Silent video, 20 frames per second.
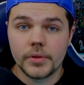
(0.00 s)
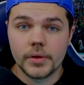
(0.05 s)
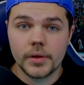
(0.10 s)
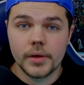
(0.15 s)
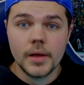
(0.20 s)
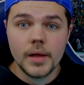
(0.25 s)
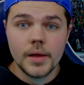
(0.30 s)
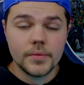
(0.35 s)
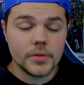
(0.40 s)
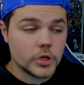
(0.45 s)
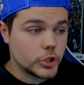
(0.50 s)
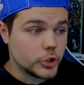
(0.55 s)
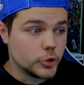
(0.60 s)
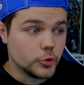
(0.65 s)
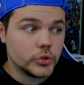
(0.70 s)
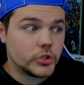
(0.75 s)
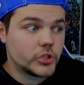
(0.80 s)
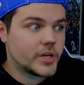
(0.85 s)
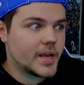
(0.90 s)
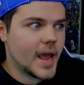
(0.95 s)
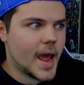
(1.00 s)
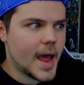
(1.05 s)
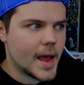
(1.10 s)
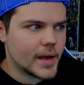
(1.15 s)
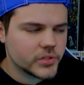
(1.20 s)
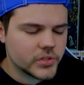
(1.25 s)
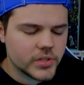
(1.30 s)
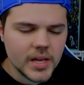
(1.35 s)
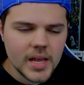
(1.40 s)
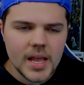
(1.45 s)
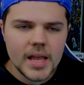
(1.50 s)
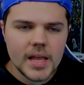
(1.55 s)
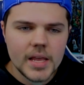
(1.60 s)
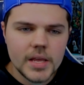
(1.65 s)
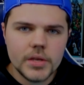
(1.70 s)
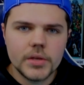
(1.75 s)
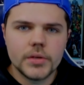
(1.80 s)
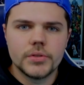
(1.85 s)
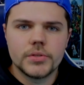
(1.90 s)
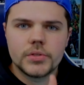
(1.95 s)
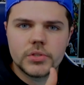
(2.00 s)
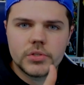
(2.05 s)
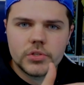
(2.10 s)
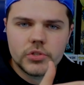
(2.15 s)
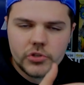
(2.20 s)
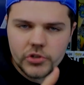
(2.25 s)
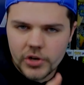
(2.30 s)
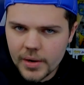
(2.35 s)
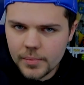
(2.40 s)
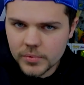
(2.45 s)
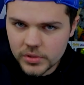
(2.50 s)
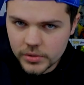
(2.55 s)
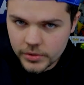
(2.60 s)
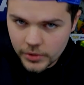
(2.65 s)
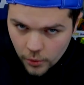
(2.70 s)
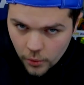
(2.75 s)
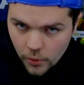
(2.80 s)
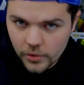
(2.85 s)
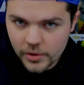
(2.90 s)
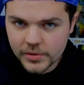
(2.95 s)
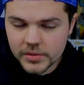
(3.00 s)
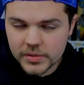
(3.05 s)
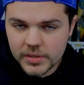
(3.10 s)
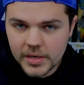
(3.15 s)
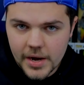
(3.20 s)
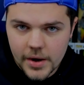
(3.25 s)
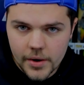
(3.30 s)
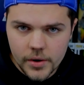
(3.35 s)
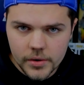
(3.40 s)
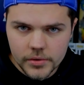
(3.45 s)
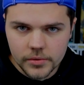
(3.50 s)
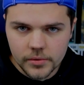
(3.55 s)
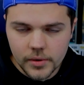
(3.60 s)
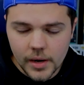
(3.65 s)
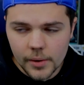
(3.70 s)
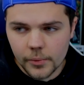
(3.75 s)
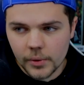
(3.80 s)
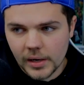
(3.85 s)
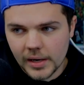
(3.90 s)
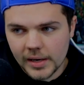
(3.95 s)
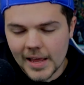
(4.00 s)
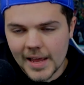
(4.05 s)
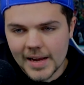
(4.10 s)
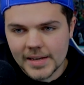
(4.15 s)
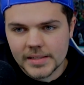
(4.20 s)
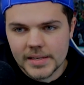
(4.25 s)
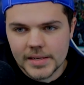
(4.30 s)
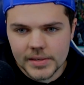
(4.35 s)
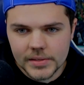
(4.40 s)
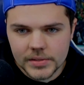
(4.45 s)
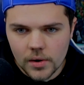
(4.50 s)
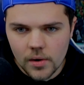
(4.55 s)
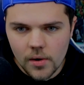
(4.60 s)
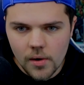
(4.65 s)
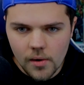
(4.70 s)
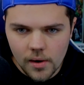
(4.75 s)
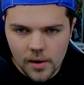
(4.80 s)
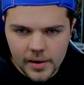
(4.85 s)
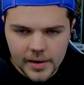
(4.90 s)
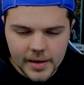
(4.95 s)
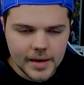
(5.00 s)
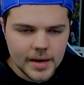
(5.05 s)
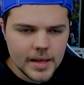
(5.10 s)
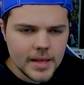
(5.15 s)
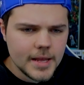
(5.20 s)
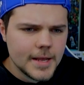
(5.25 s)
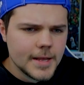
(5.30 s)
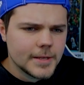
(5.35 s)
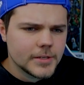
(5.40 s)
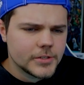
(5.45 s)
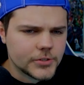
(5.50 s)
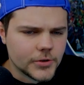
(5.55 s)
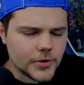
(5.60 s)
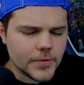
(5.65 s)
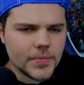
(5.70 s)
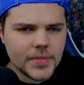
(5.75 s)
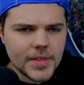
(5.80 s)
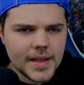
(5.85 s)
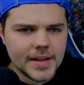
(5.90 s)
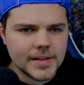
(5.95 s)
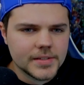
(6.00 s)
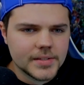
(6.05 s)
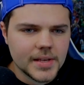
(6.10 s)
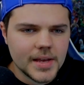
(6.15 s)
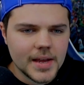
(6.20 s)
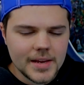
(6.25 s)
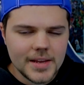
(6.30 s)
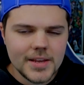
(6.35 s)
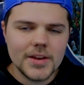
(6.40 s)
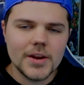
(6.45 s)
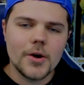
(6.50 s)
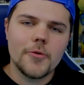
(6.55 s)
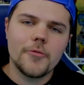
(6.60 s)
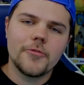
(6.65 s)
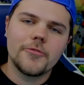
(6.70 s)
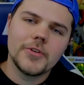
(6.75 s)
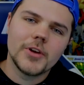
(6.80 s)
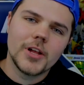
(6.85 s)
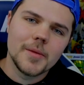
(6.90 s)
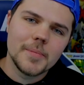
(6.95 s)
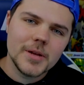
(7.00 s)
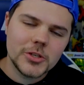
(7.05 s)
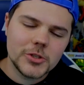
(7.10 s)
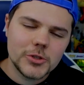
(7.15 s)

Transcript: the huge cast is James Corden's character. I really liked his arc and certain things that, you know, feel a bit